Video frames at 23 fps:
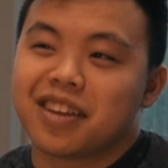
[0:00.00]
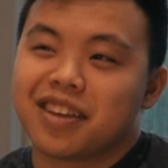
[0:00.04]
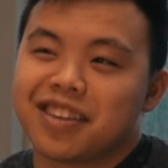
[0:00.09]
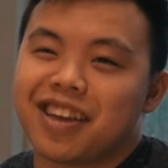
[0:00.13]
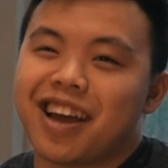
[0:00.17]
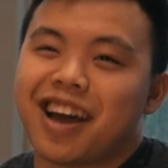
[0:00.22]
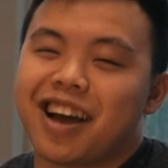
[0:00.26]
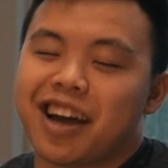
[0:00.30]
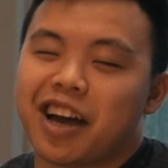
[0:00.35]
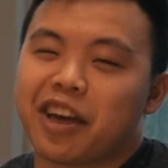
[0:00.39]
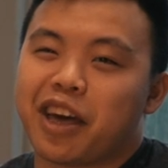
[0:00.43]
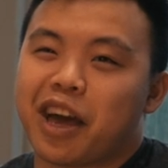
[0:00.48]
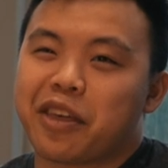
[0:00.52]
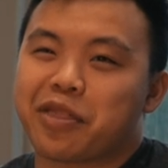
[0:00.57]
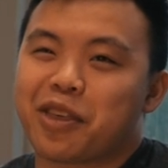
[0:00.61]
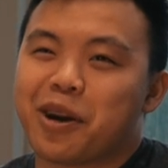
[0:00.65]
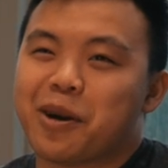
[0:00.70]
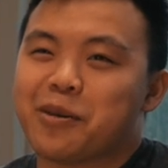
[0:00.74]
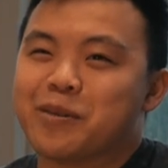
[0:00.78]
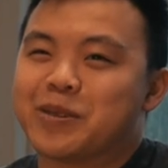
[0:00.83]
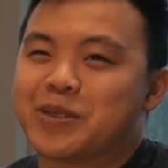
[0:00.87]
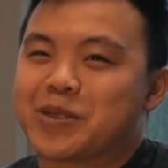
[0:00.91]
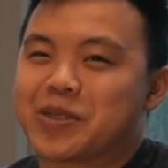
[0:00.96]
Yeah, I
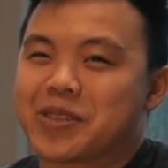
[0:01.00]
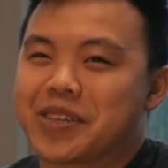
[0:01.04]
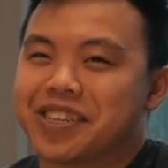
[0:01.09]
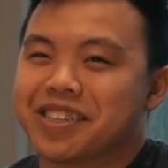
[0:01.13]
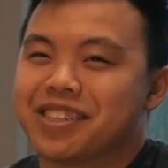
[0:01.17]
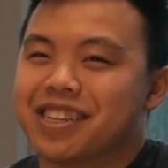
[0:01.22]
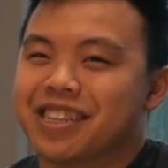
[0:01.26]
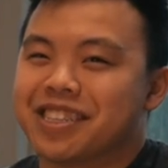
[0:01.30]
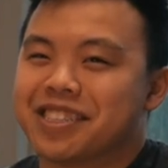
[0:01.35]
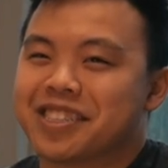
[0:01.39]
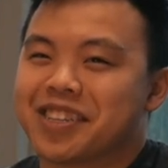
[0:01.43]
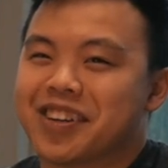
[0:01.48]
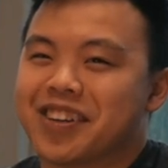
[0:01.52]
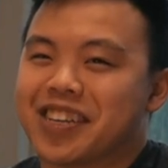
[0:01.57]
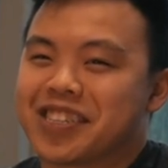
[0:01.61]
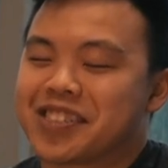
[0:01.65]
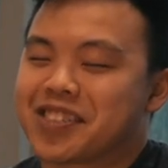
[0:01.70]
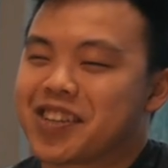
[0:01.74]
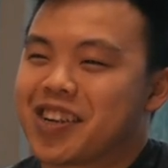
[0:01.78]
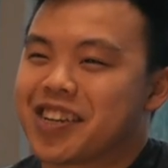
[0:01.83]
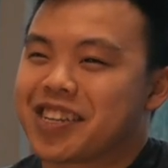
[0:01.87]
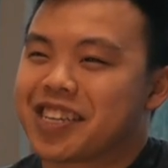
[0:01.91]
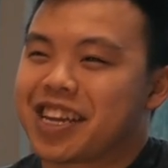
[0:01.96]
thought it was good until I
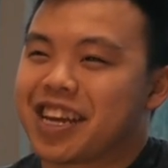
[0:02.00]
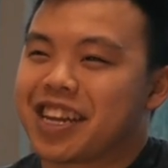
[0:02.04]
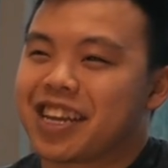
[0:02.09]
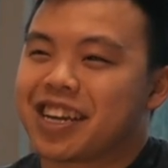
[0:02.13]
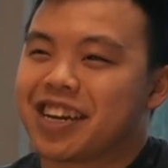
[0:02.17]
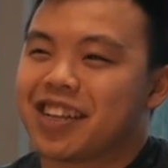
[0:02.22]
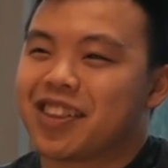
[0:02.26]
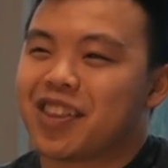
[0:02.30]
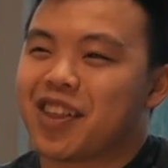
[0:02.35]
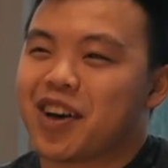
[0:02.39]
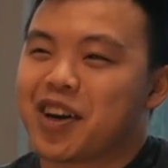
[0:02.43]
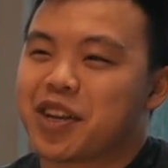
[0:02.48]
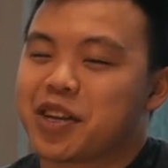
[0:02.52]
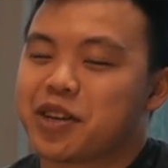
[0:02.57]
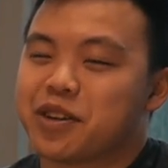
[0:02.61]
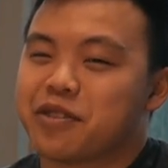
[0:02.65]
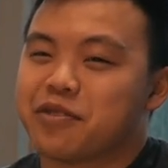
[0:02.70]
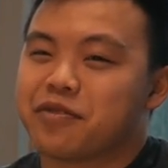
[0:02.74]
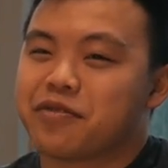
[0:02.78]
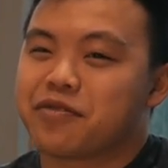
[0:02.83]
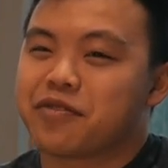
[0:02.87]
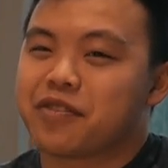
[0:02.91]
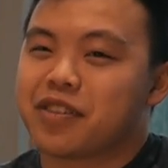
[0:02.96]
started getting a lot
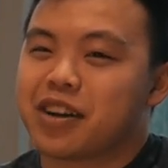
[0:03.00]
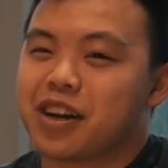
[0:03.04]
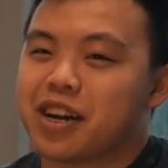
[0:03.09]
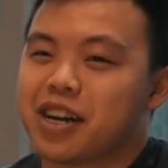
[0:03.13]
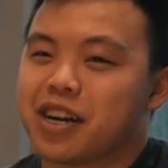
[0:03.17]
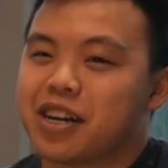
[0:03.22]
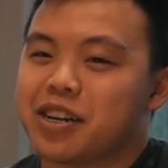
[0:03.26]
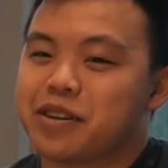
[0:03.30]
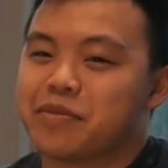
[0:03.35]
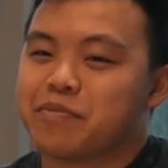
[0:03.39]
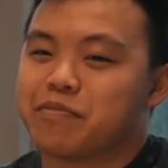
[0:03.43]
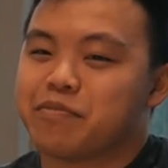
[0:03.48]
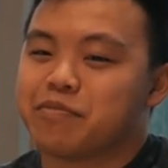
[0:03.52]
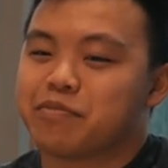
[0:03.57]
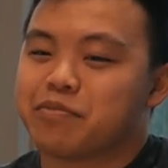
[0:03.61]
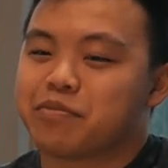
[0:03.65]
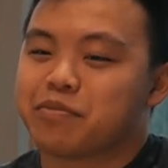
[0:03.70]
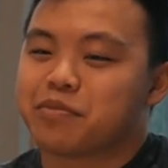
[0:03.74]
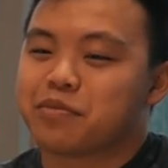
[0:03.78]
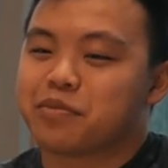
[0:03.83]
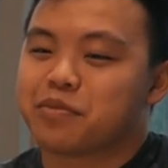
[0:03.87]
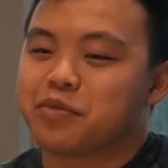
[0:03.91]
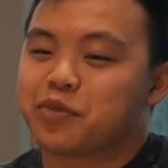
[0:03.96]
of
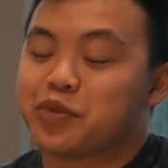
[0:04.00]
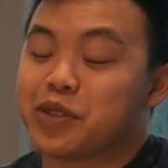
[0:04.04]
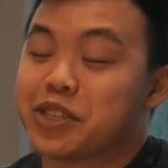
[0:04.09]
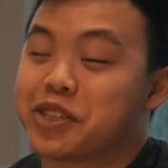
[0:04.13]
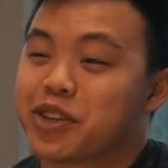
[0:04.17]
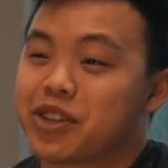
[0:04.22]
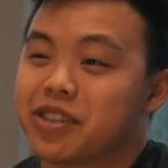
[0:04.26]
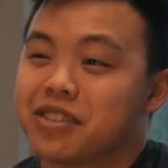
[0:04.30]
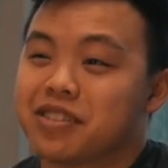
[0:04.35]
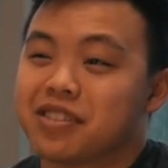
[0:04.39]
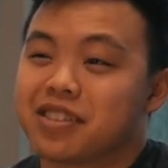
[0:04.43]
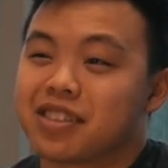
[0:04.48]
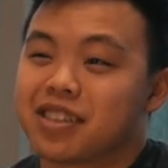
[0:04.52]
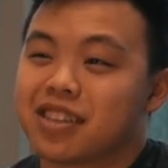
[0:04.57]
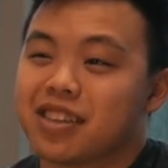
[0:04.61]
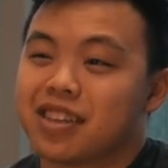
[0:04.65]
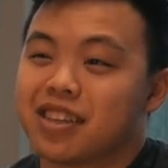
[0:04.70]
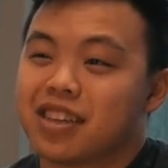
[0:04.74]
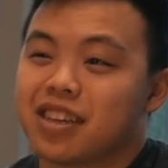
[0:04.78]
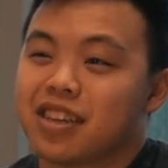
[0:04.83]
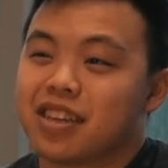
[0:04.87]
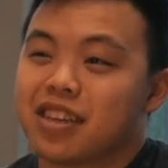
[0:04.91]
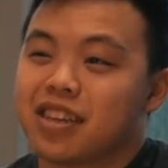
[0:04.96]
returns.
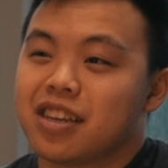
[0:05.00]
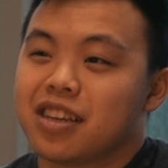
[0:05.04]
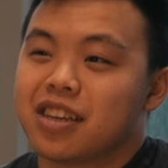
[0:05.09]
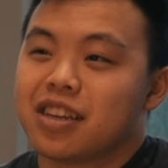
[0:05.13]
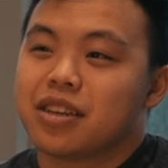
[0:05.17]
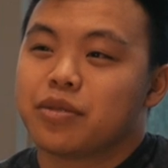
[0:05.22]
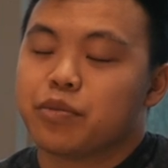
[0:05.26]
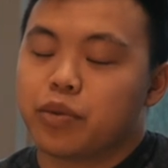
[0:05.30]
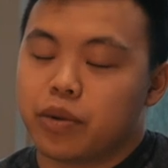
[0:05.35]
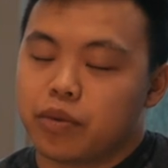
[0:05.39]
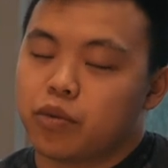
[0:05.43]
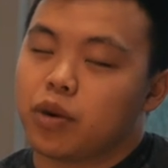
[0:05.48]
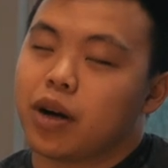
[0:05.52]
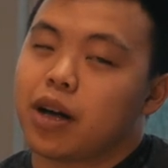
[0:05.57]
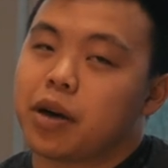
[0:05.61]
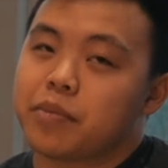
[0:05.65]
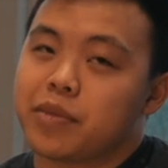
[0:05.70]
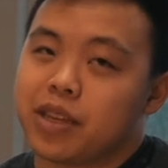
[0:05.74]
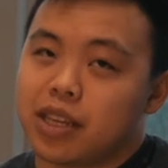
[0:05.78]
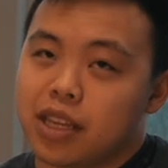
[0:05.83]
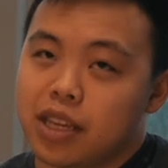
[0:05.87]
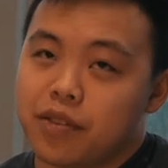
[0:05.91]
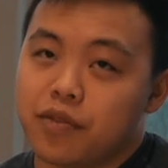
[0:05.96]
Well, I
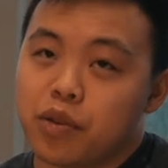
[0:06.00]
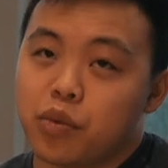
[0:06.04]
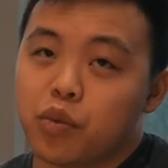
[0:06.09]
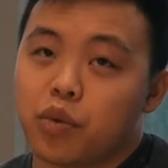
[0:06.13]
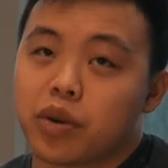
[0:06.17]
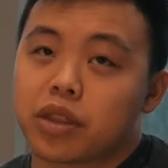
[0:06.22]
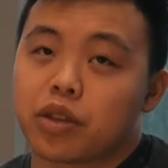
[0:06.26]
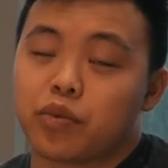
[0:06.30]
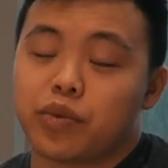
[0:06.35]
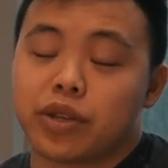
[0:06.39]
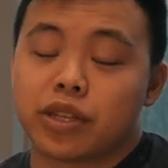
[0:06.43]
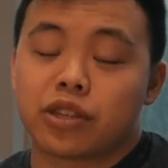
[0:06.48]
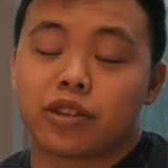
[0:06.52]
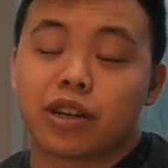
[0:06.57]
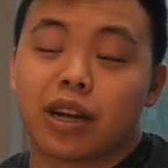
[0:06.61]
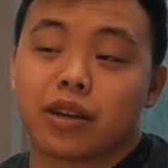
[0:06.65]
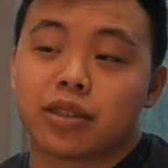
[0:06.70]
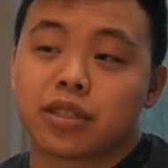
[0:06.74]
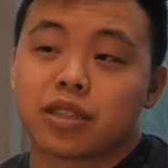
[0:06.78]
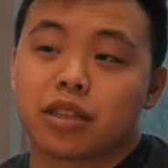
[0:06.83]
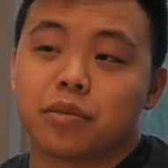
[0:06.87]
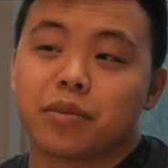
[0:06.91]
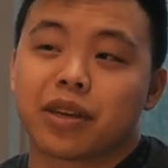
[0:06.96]
mean, even with the return, I
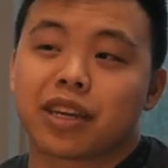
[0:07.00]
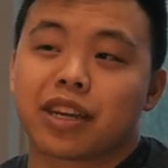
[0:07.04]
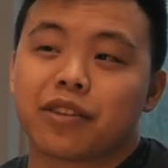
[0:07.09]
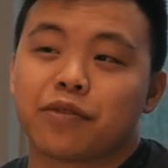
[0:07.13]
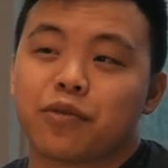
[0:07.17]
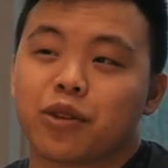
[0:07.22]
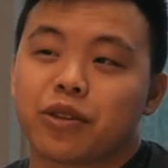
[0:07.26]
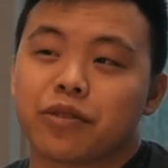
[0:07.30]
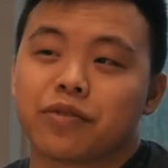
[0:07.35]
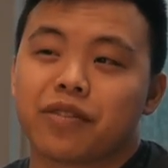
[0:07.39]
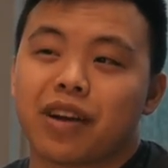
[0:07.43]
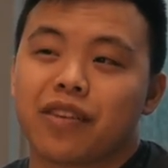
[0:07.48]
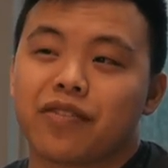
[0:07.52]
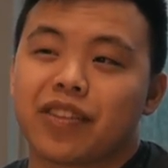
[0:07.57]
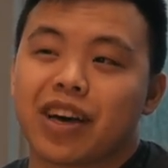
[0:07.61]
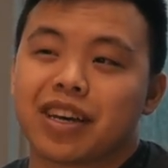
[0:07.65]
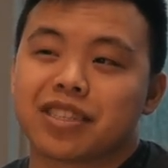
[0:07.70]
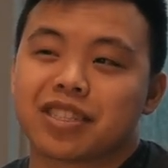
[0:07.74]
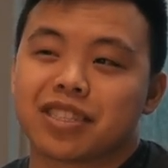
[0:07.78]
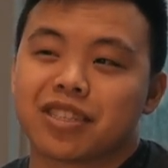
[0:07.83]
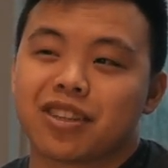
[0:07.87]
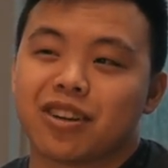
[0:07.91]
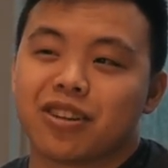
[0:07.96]
was still making
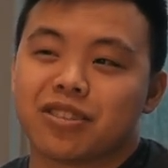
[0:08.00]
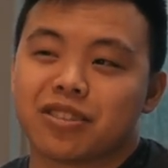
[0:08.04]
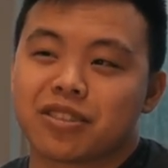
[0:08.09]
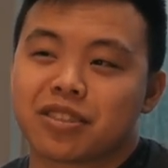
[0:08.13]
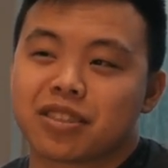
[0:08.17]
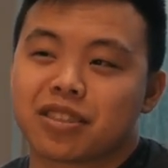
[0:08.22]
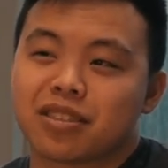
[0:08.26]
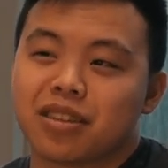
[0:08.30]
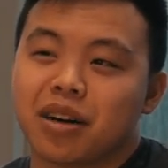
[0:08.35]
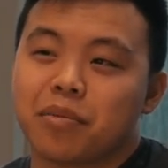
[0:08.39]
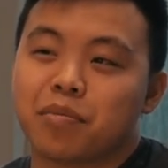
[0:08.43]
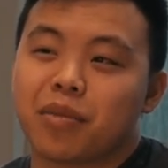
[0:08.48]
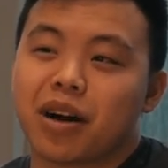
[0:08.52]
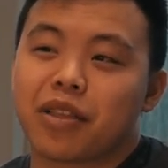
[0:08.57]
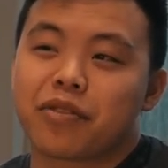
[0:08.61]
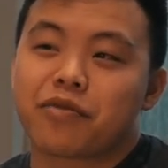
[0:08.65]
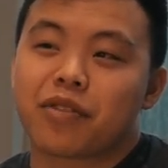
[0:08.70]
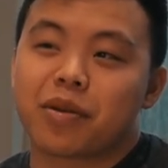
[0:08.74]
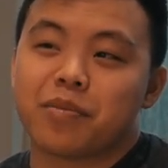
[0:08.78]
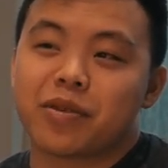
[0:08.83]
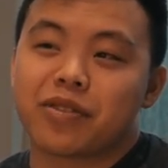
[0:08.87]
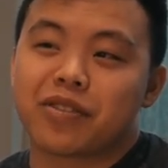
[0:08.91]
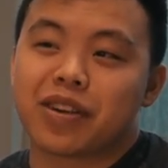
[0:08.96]
$45,000 a month
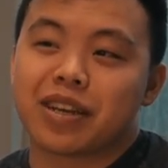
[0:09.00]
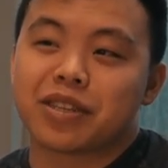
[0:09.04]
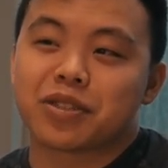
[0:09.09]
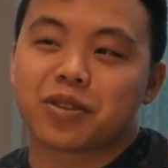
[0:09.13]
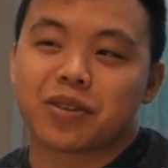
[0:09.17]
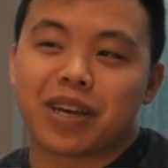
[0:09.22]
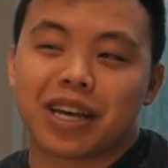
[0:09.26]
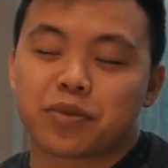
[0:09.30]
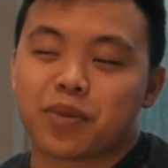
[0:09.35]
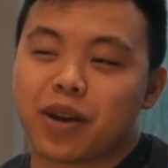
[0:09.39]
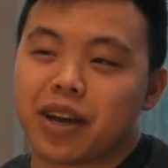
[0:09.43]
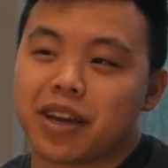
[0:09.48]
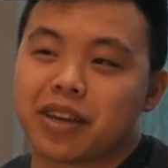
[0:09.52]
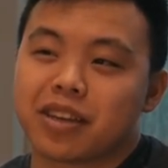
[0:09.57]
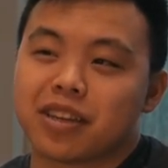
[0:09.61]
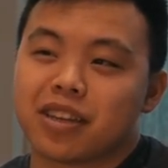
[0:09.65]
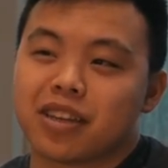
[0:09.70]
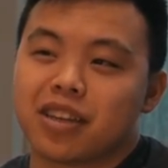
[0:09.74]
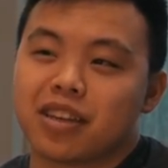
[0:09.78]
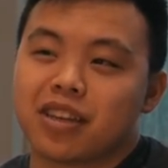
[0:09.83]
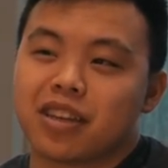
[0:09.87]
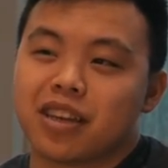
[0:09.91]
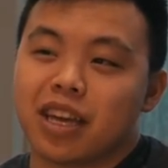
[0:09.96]
from it, right? So that's why,
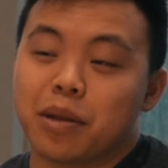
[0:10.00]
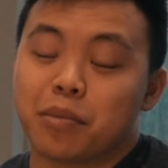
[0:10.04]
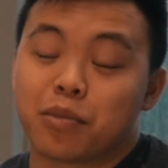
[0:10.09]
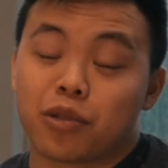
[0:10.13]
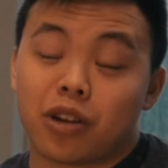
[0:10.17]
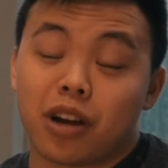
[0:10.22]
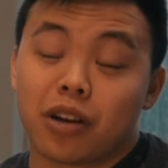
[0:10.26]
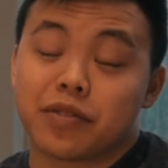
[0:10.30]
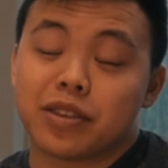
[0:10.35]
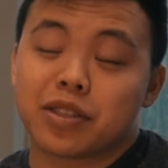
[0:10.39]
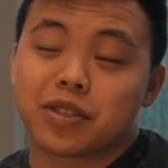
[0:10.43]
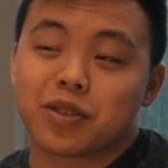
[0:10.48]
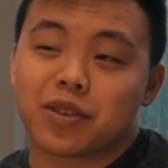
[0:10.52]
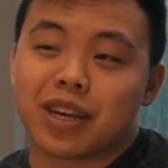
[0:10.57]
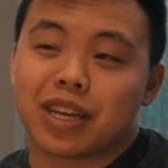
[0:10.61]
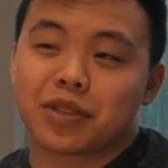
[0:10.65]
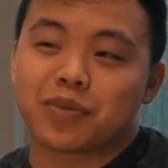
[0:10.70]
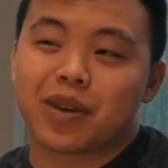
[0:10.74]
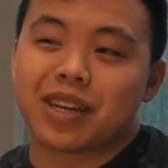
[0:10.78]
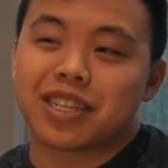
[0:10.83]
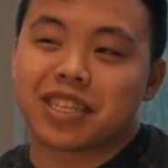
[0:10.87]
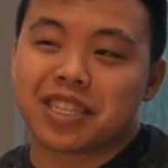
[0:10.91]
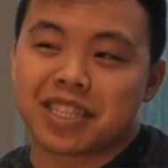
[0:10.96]
in profit, so
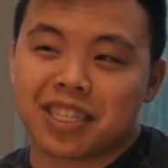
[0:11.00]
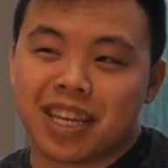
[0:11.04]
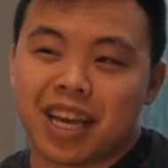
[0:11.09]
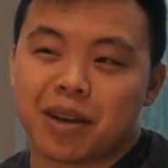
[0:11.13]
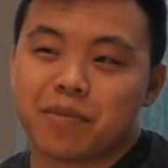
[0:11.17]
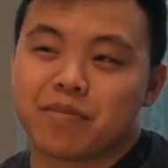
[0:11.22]
that's why I just